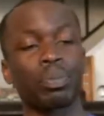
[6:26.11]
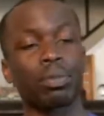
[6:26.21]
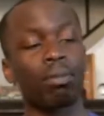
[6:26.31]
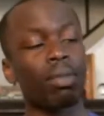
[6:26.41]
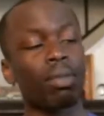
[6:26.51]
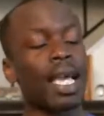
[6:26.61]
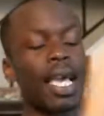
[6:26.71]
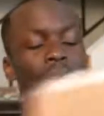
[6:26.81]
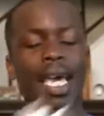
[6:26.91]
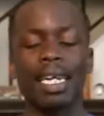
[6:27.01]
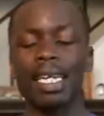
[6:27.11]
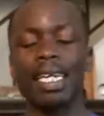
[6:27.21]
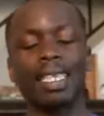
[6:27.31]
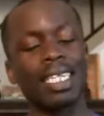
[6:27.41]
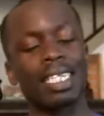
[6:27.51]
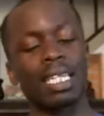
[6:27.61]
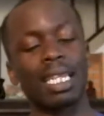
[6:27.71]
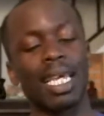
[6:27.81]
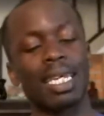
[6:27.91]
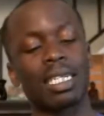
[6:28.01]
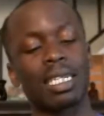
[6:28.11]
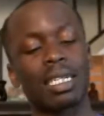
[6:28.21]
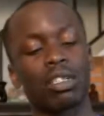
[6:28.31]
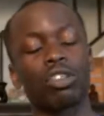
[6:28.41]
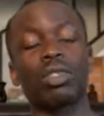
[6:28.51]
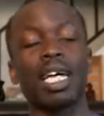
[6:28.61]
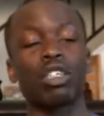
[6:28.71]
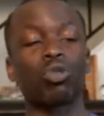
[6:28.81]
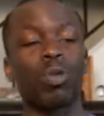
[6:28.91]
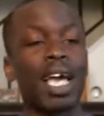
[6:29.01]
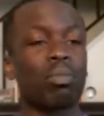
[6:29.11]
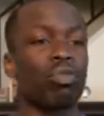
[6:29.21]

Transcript: And in this letter, so that's why I'm making